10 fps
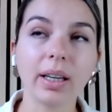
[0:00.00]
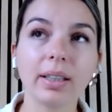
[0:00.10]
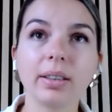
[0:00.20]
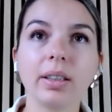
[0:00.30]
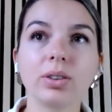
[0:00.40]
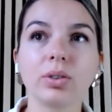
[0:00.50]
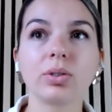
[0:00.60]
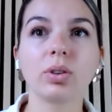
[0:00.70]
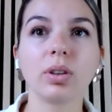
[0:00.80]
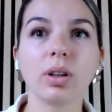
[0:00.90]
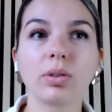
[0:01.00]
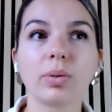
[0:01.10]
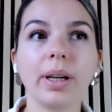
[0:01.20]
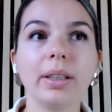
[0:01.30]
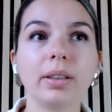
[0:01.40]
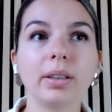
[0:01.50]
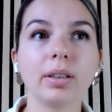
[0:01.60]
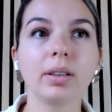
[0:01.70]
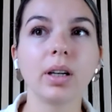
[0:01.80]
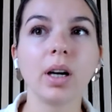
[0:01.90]
And it's also a great
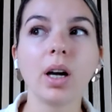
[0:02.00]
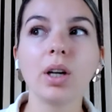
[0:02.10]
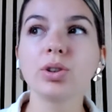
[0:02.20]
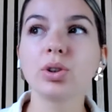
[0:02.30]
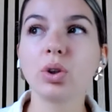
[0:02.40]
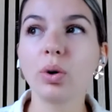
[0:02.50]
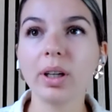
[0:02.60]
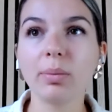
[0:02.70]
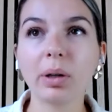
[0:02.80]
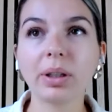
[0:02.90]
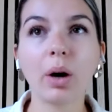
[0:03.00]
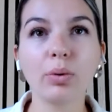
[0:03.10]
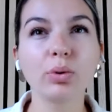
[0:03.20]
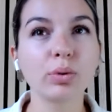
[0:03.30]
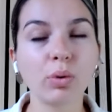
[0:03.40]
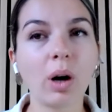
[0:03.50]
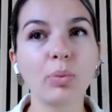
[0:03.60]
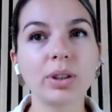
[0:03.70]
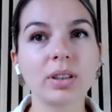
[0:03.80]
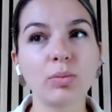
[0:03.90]
story about how you grew
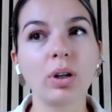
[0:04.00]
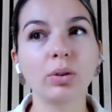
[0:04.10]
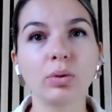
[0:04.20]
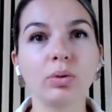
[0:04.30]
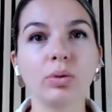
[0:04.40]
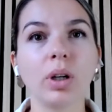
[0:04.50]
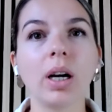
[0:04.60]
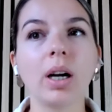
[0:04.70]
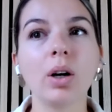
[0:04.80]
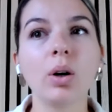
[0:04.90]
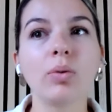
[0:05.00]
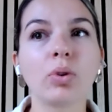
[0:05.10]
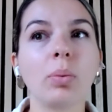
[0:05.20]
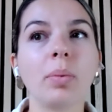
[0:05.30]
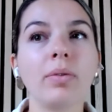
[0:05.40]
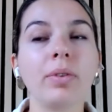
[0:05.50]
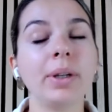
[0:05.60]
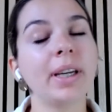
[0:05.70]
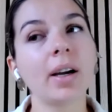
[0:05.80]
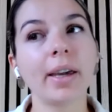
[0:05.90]
up with someone who, from a
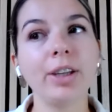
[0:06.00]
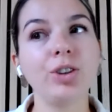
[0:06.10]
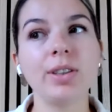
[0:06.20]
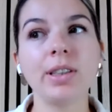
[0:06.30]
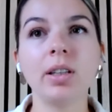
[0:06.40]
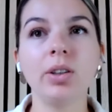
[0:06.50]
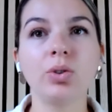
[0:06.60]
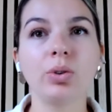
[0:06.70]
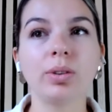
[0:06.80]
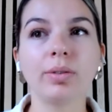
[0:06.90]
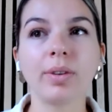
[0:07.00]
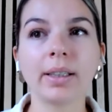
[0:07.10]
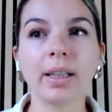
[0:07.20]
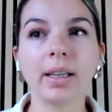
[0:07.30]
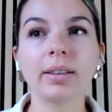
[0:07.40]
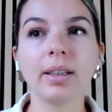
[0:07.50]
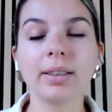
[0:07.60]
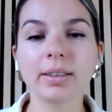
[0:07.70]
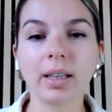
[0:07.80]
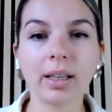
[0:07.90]
very young age, instilled into you the fact that
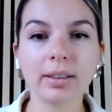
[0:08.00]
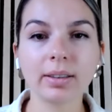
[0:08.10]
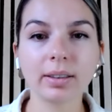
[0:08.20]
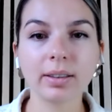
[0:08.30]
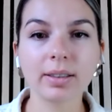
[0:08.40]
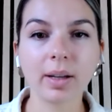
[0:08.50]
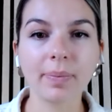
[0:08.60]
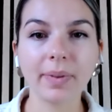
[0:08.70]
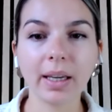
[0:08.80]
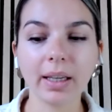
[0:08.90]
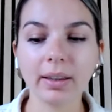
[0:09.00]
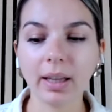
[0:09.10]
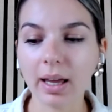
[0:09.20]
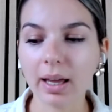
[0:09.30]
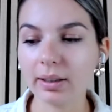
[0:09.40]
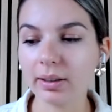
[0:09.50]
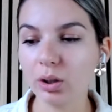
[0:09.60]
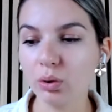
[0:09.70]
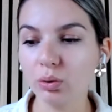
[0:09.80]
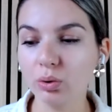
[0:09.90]
it's not something that
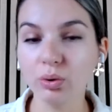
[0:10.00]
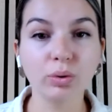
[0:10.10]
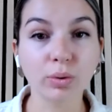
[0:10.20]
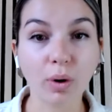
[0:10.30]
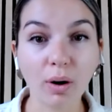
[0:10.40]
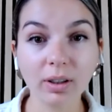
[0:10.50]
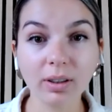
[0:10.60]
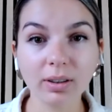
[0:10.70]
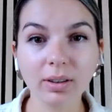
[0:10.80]
you do wrong.